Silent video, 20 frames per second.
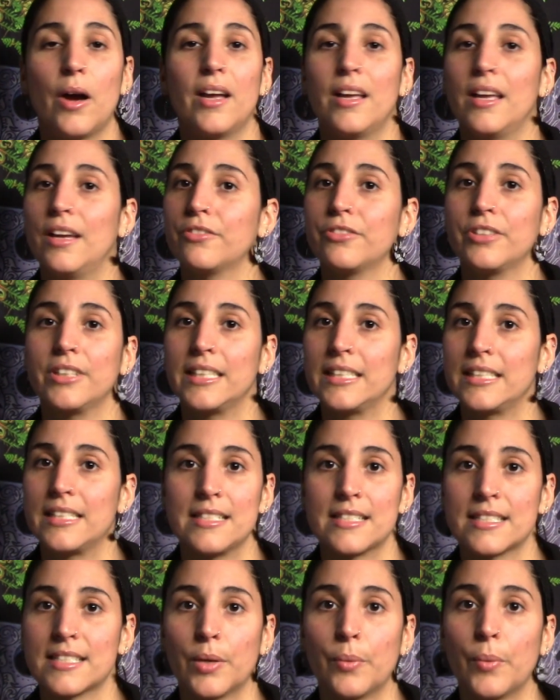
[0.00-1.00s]
it really
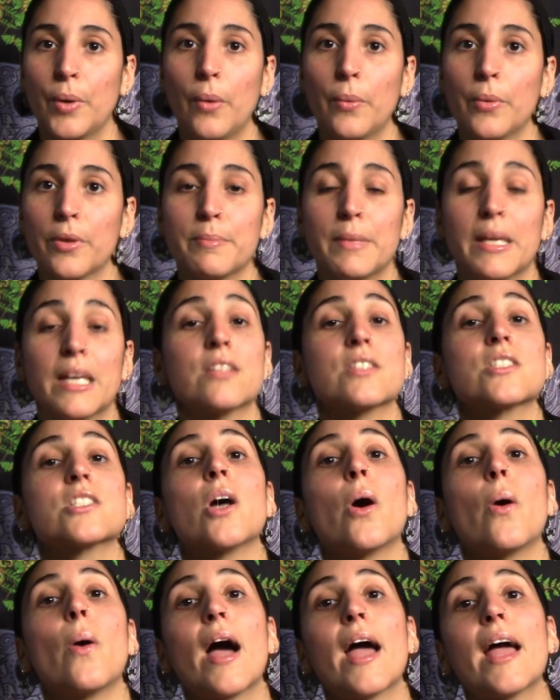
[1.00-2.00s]
didn't sit well with me.
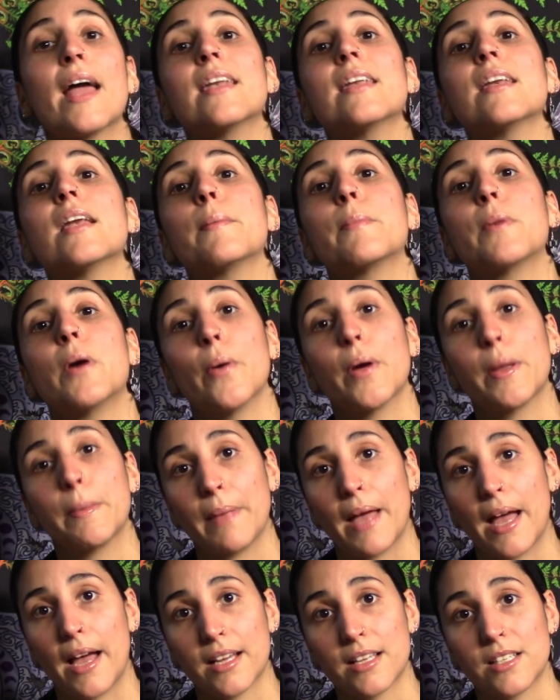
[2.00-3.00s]
So I ended up going
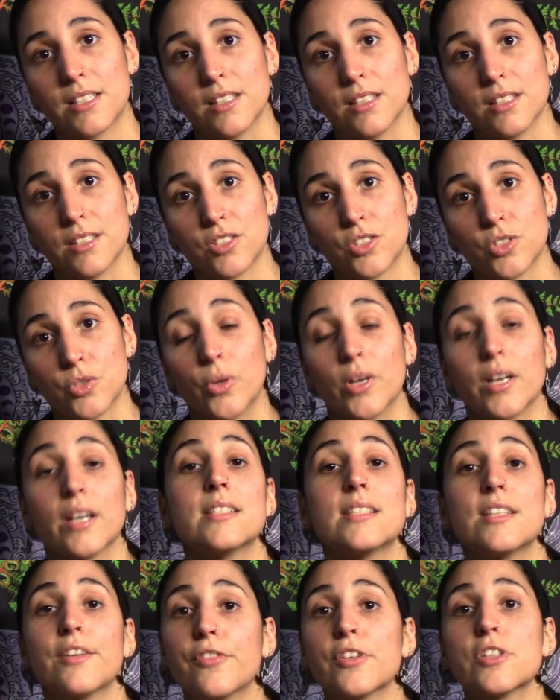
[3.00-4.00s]
back to the store, a
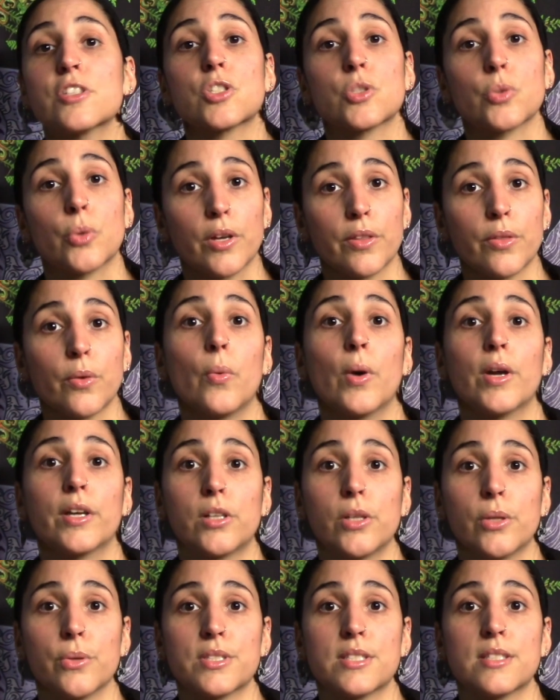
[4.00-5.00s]
different store, the one
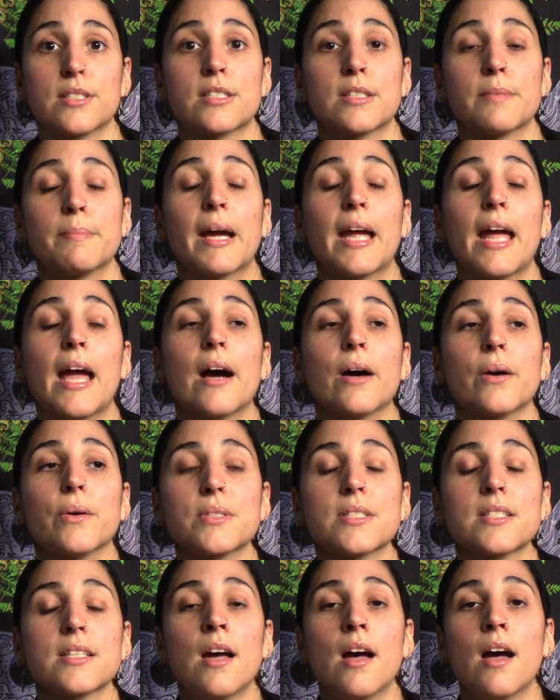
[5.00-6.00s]
closest to my
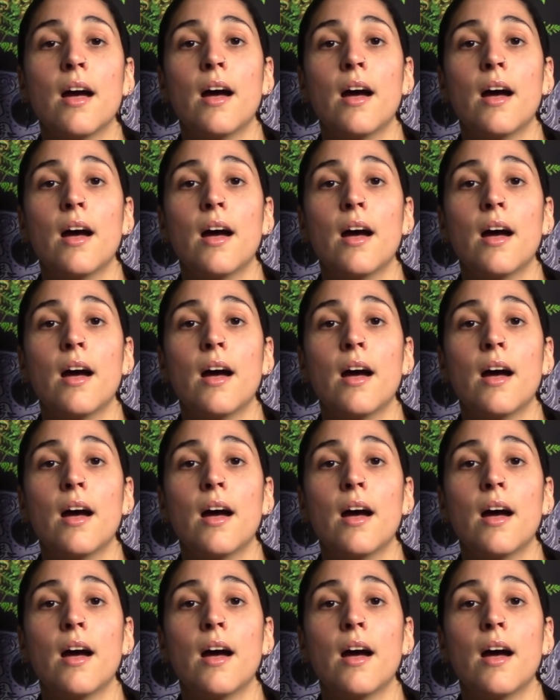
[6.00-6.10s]
house,